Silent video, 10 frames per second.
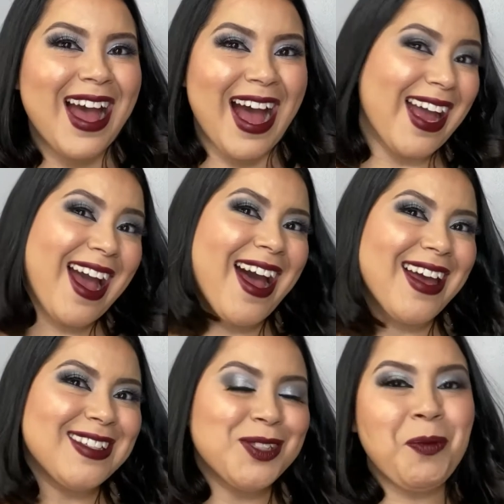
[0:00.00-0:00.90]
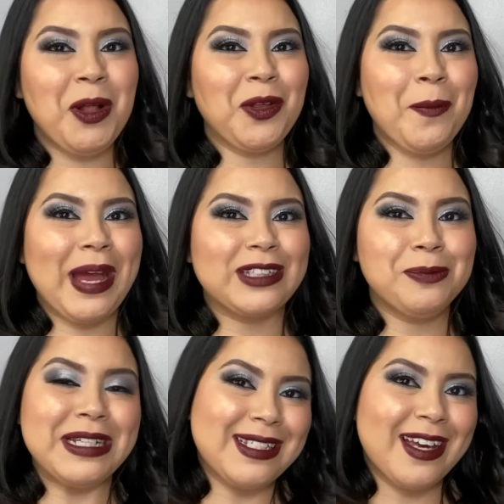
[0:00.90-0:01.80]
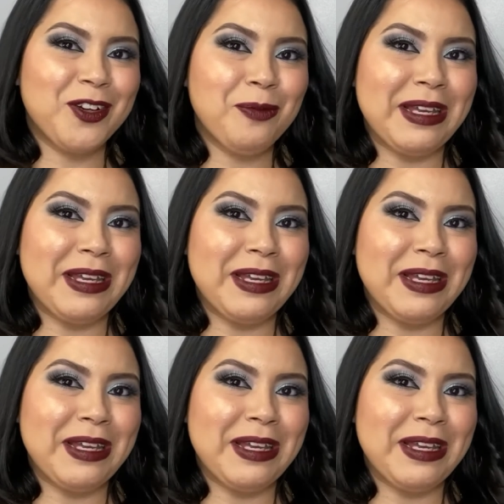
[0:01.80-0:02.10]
Hi guys, welcome back to my channel.